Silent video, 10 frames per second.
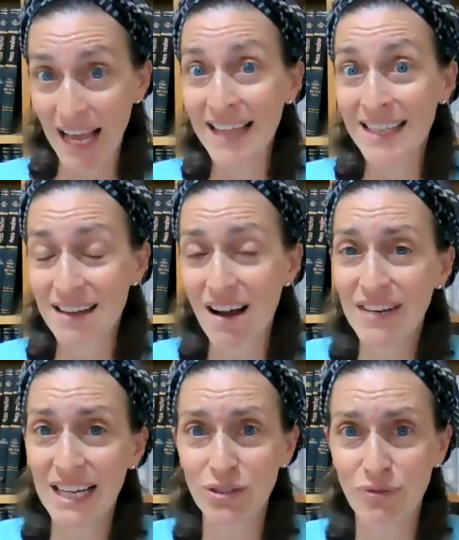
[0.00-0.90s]
And the
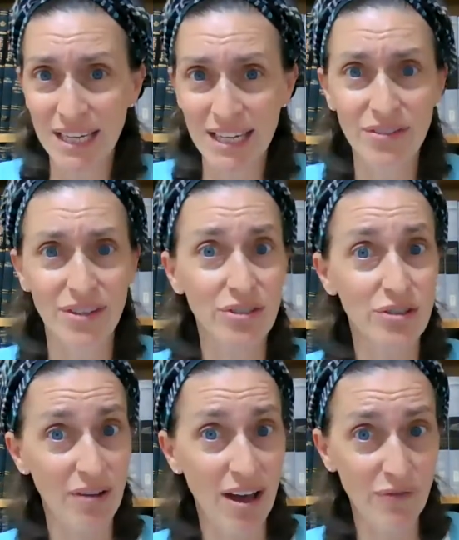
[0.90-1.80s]
davening is right near there.
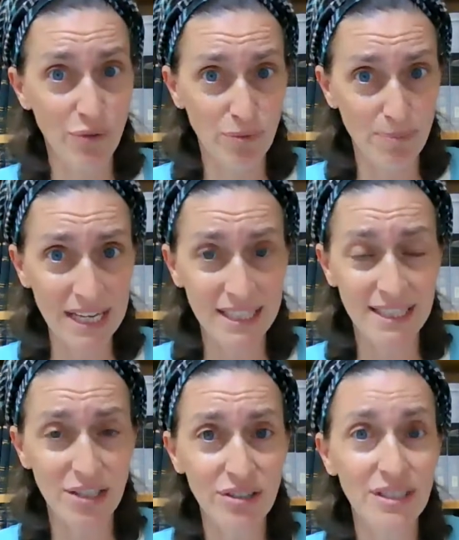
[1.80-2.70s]
So you have to be
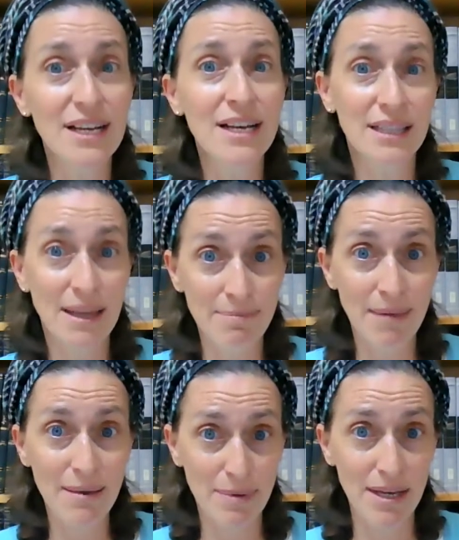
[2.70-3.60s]
concerned that
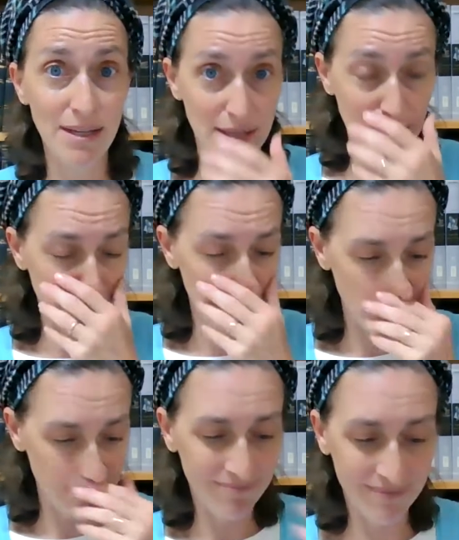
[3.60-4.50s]
maybe there's
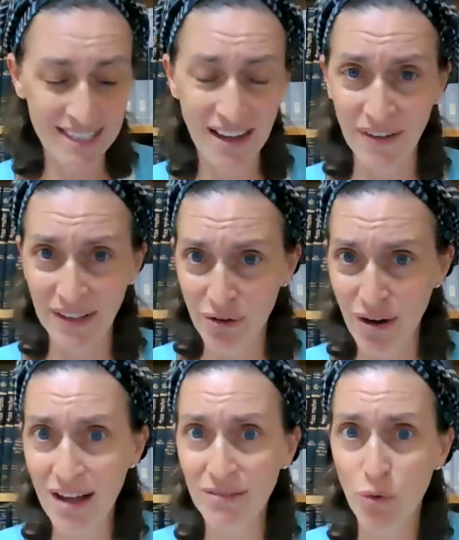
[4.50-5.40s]
stuff on the
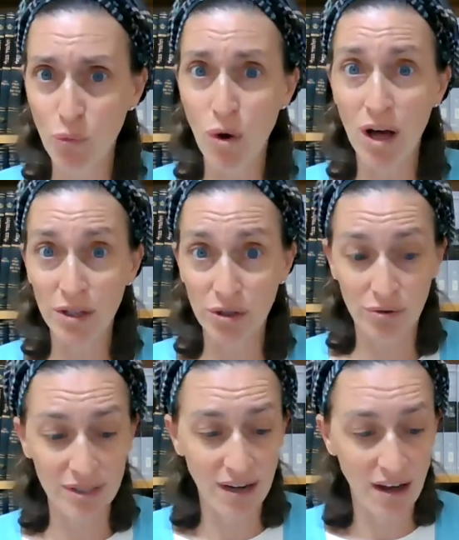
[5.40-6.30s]
ground while
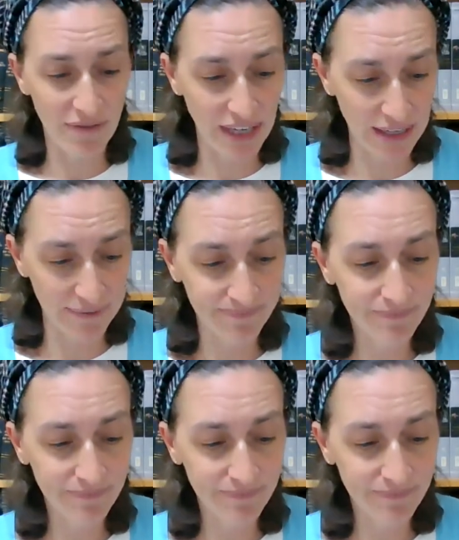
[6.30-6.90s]
you're davening.